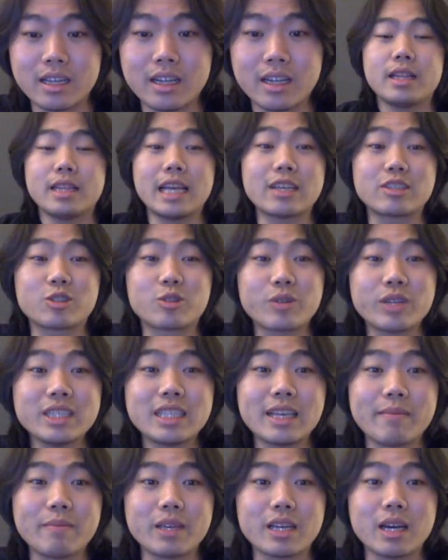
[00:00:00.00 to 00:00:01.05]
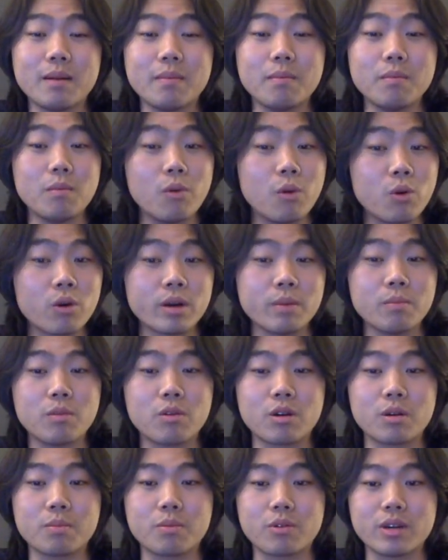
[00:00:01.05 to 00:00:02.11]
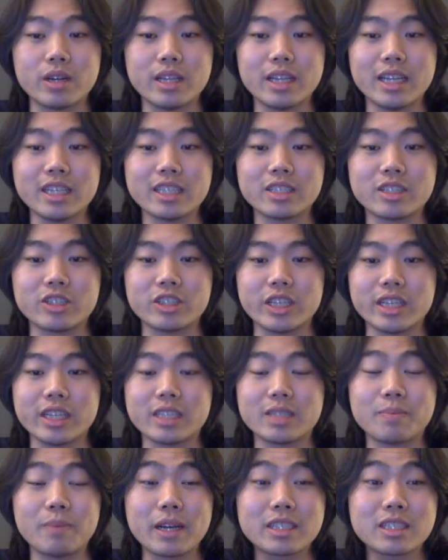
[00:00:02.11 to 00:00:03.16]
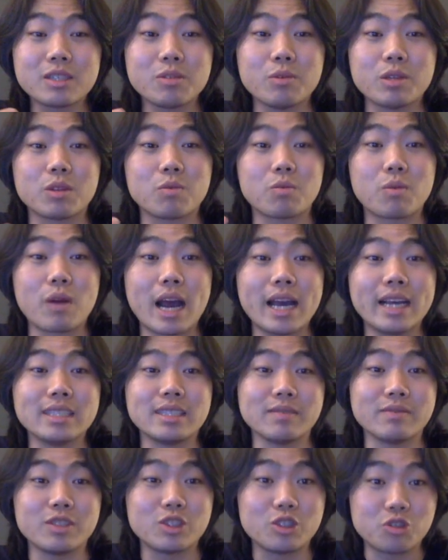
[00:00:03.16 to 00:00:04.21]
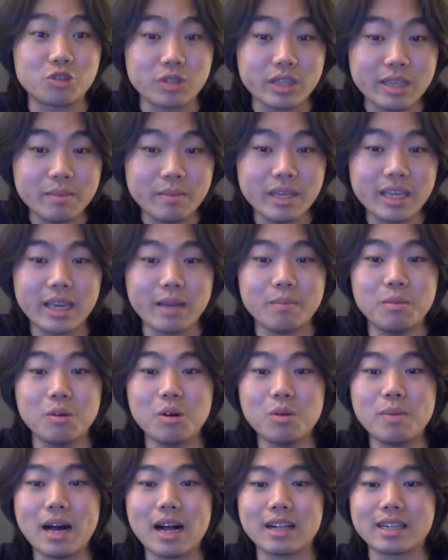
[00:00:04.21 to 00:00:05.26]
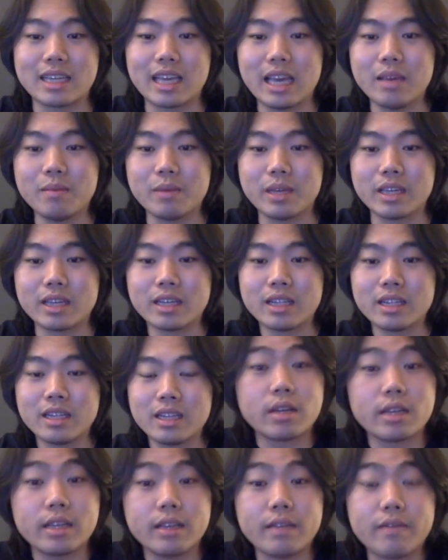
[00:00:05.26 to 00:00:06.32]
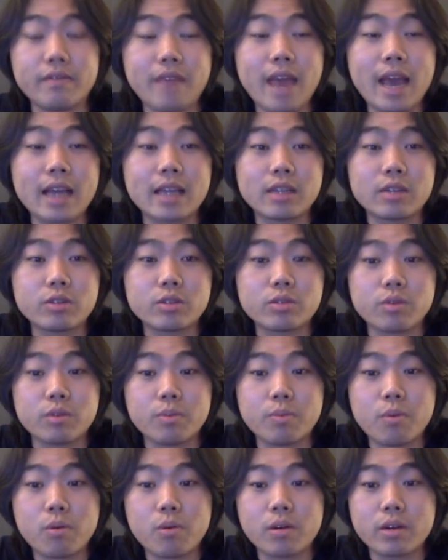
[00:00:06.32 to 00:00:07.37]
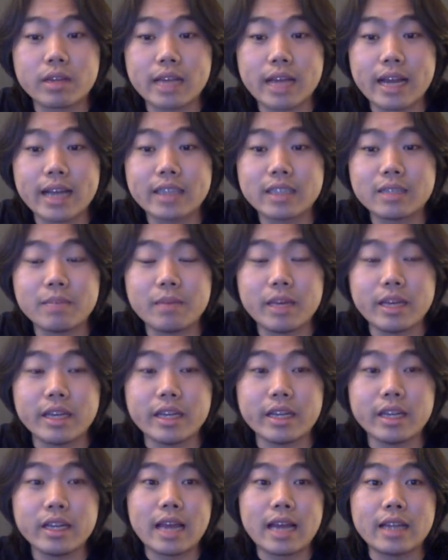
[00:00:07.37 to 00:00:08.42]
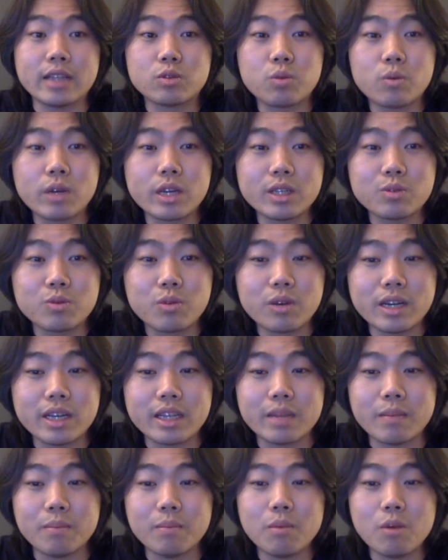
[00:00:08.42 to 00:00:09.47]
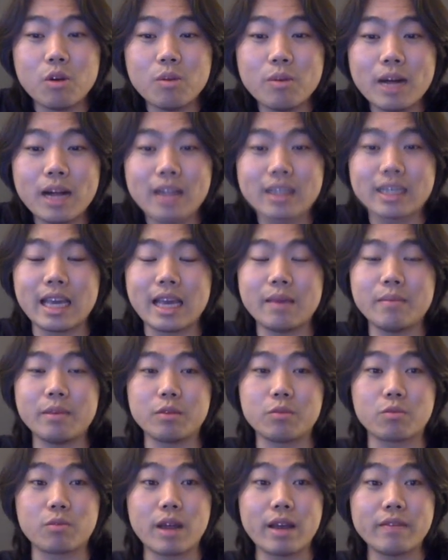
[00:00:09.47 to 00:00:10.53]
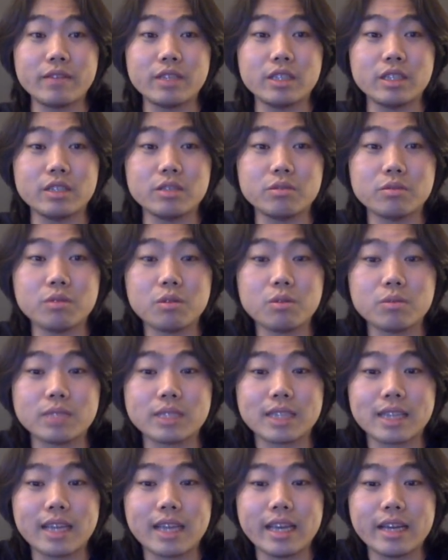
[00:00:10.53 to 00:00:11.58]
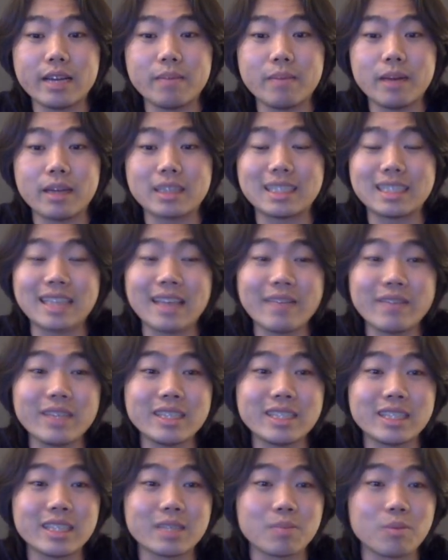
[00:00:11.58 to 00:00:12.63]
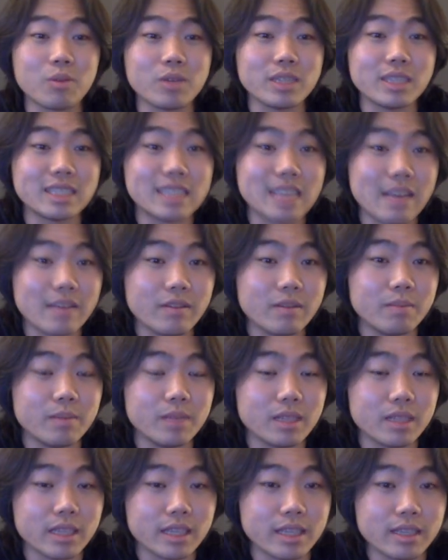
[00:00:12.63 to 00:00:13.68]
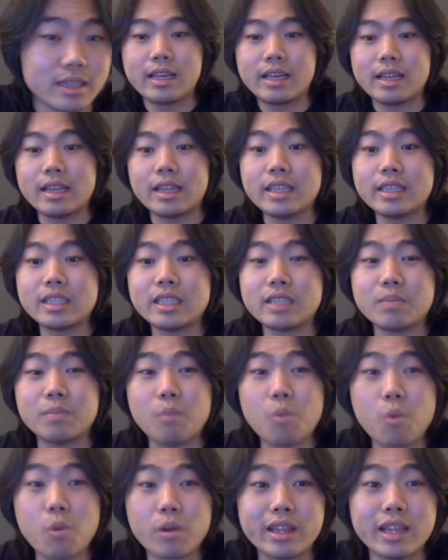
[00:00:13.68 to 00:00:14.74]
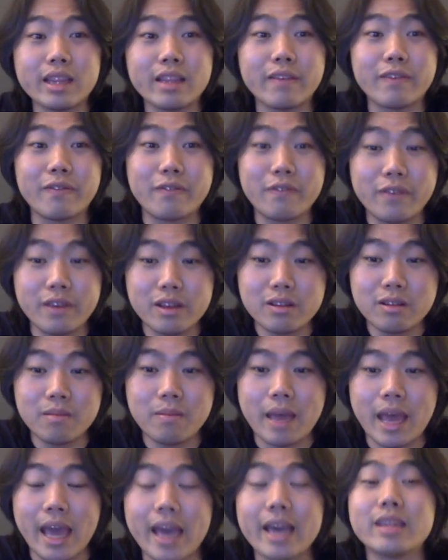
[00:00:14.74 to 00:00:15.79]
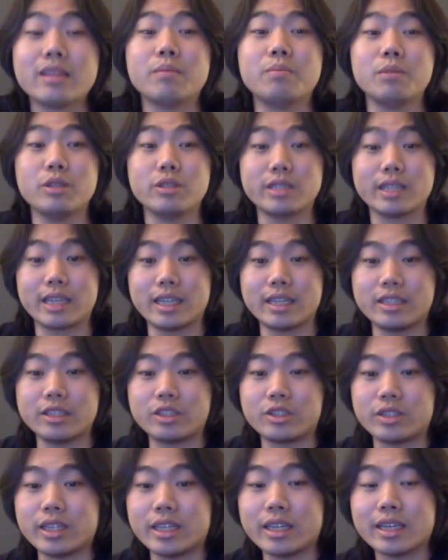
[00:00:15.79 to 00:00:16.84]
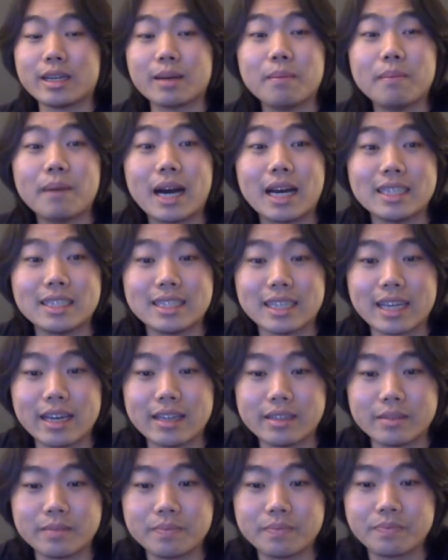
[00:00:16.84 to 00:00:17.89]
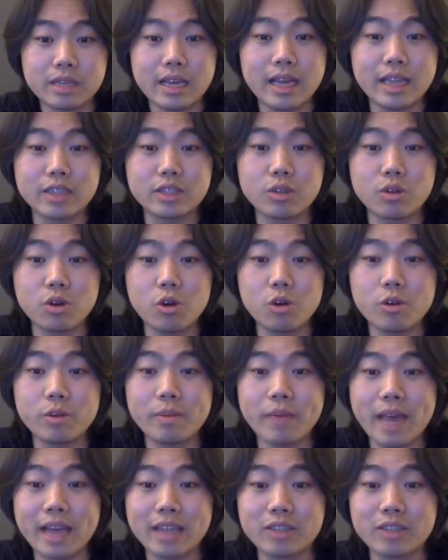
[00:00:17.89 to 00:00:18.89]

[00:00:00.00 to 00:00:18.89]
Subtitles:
Now, screens have become more and more important in the industry, especially with the rise of streaming and mobile gaming. In fact, there was a report that estimated that in 2020, the mobile gaming revenue was going to hit about $76.7 billion. This is more than the film and the music industry combined together. And so going back